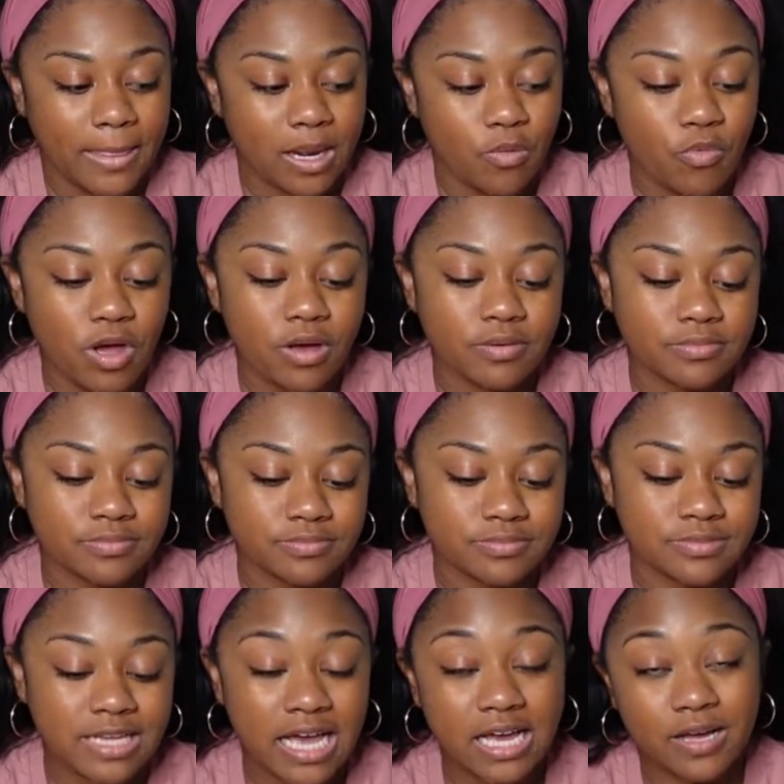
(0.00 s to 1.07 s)
Well,
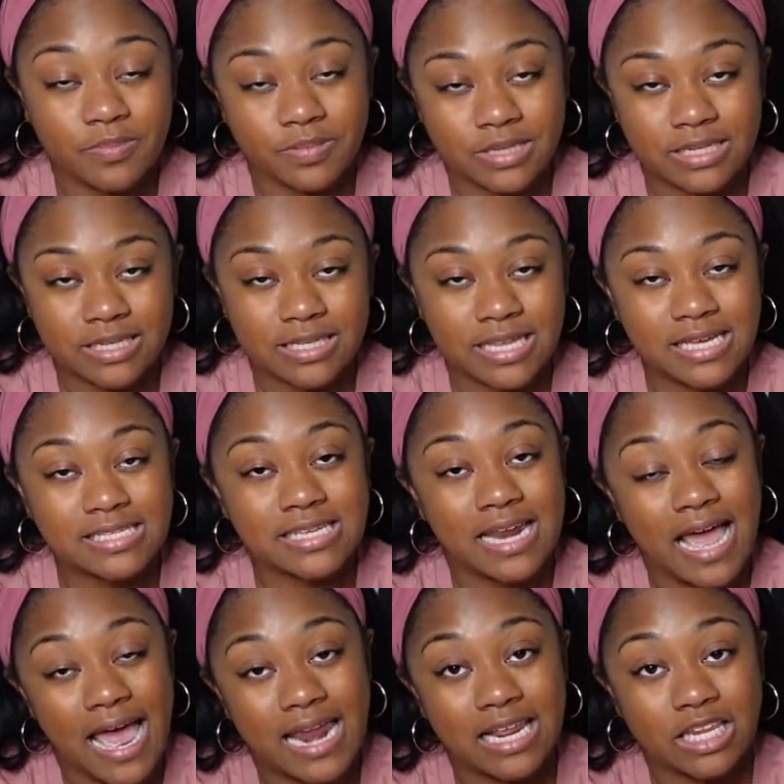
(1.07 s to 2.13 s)
not completely. They said I
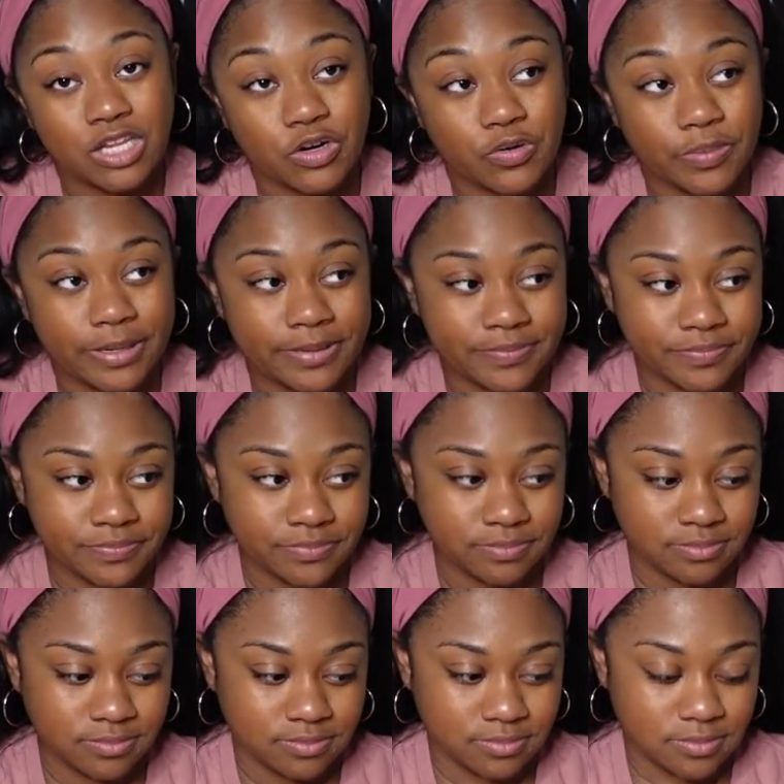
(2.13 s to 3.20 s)
had a little bit.
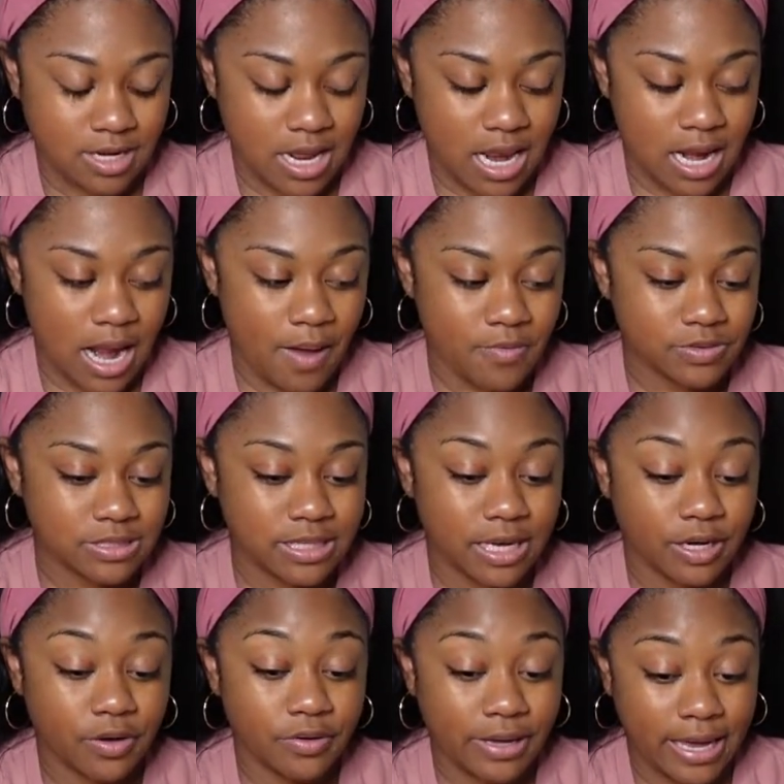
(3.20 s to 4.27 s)
And I was
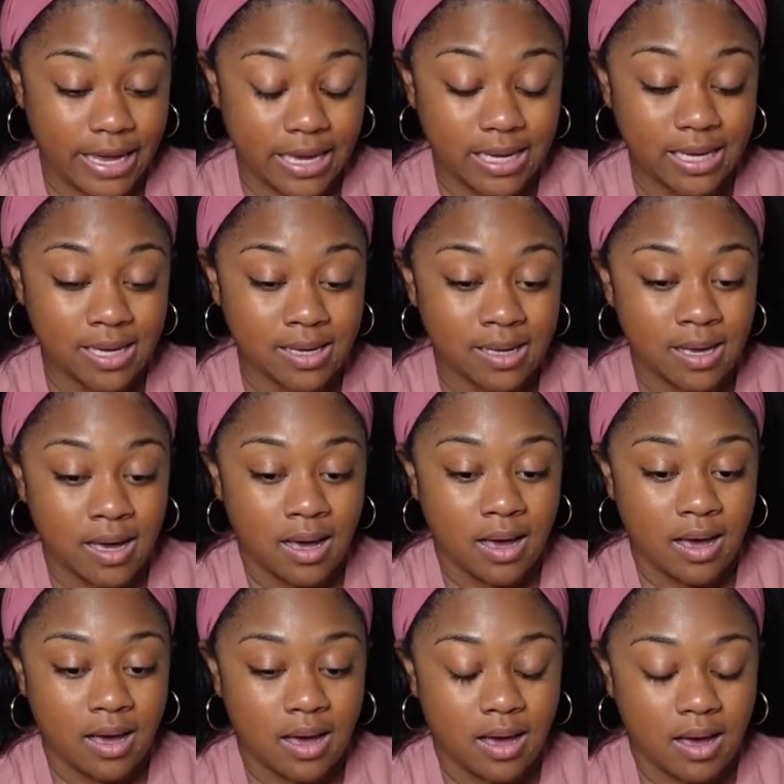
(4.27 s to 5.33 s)
like, okay.
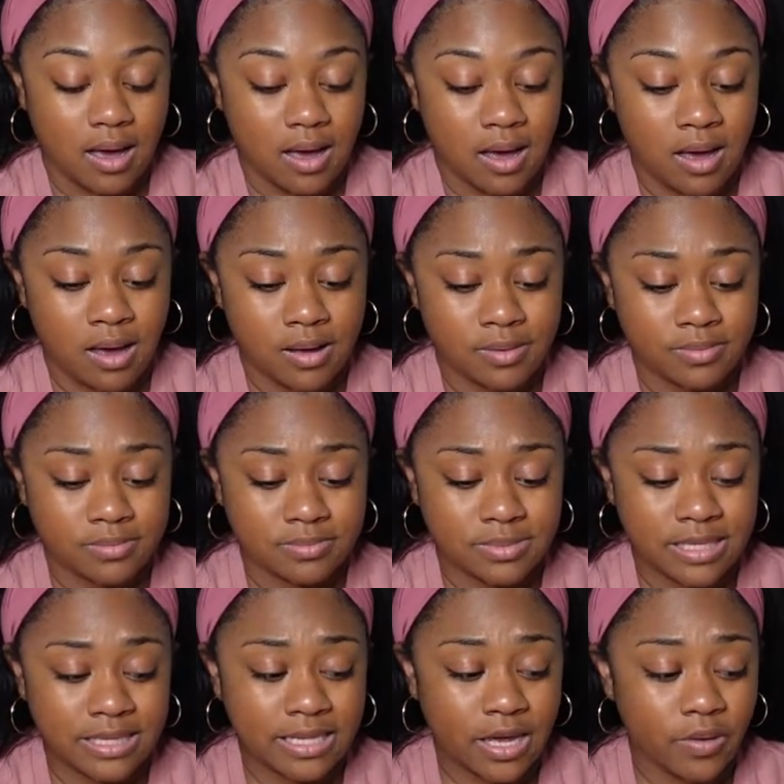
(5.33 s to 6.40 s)

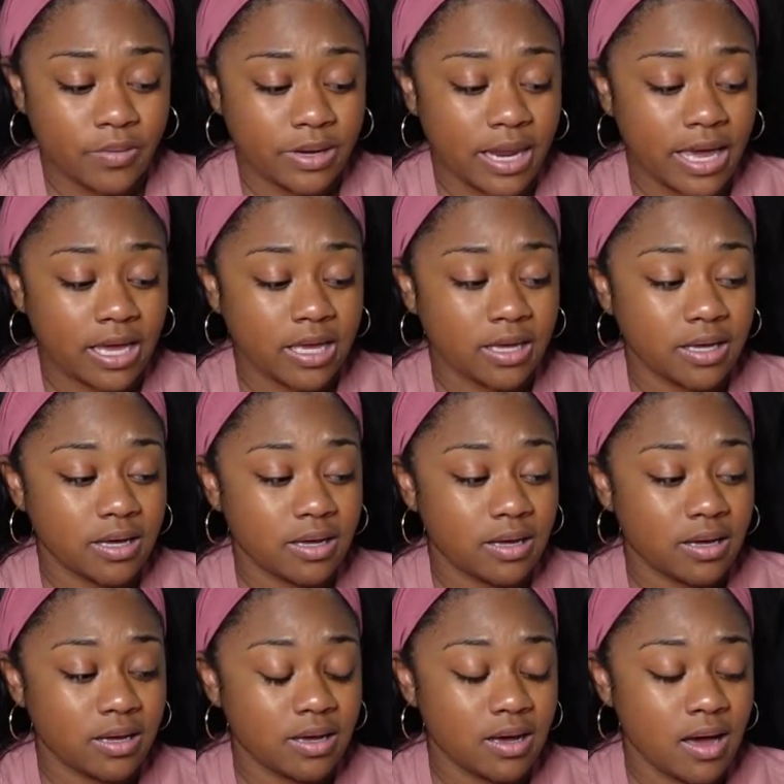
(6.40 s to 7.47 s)
And they were like,
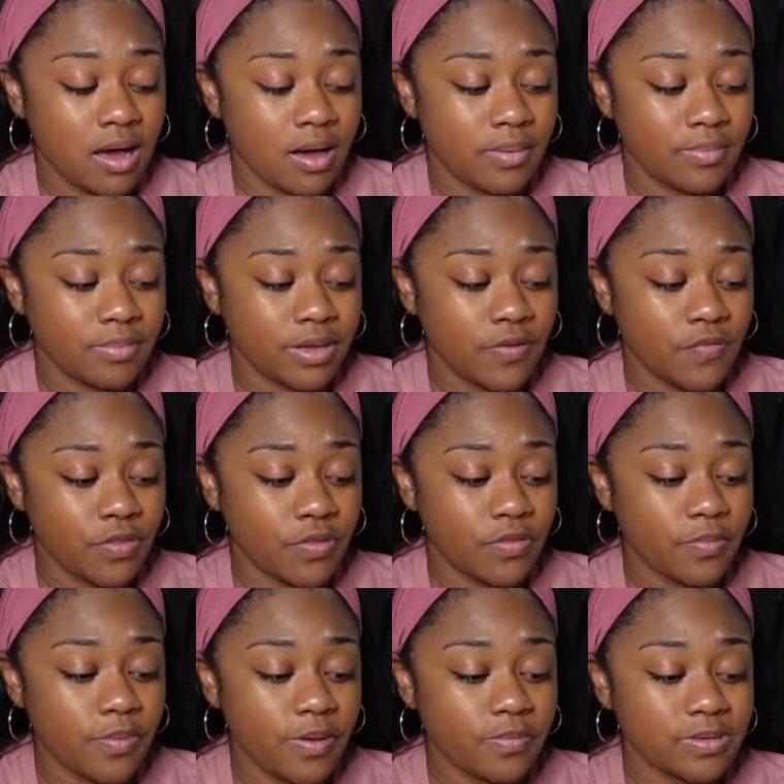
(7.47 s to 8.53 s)
even though the
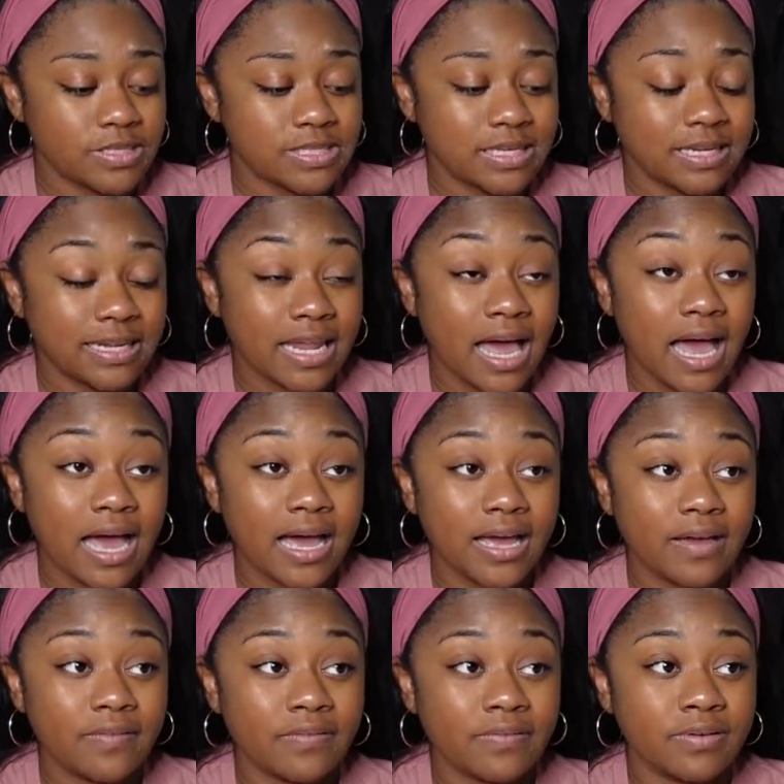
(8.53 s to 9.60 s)
baby's
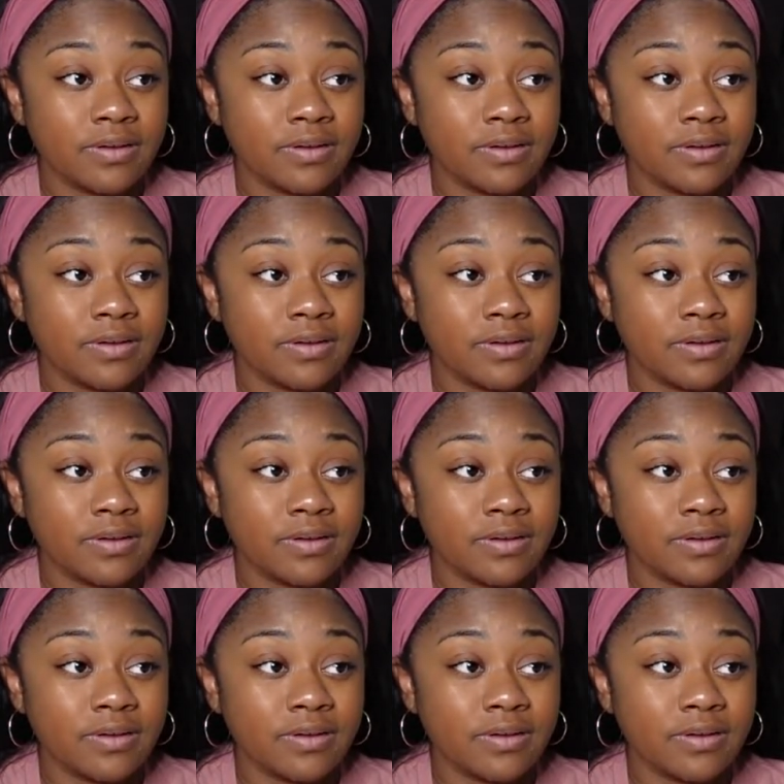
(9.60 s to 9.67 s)
alive,